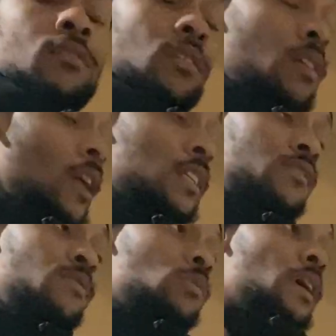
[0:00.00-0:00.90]
Don't let this
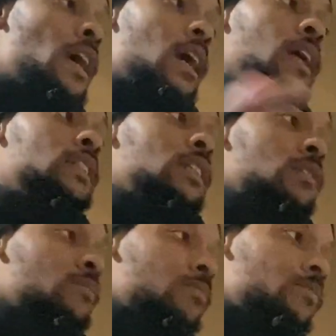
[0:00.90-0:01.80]
fool Ant Glizzy.
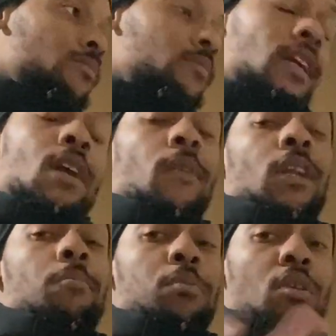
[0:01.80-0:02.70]
He
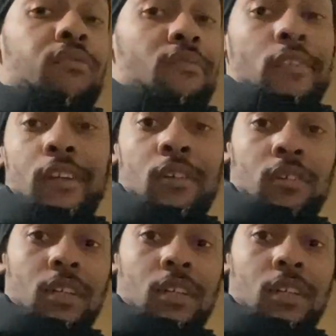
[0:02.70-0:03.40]
really broke for real.